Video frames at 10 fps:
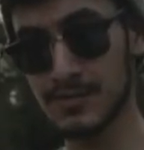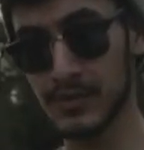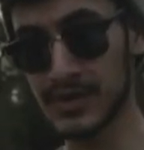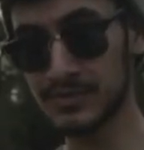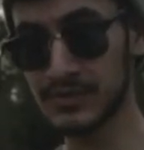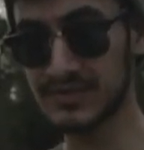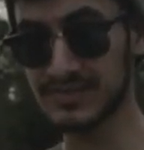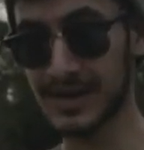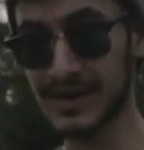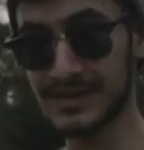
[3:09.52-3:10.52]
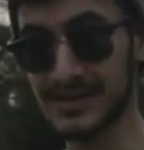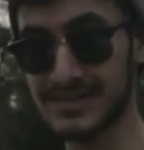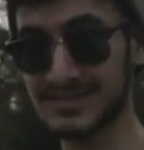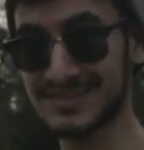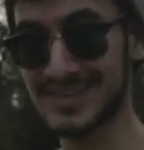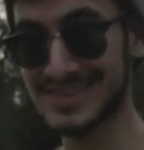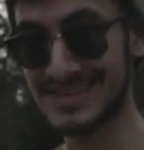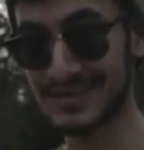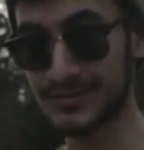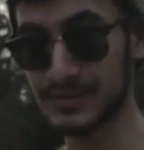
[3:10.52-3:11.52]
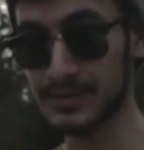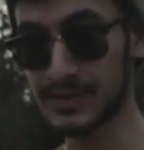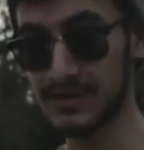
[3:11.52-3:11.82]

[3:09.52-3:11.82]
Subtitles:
Polybutadiene is a synthetic rubber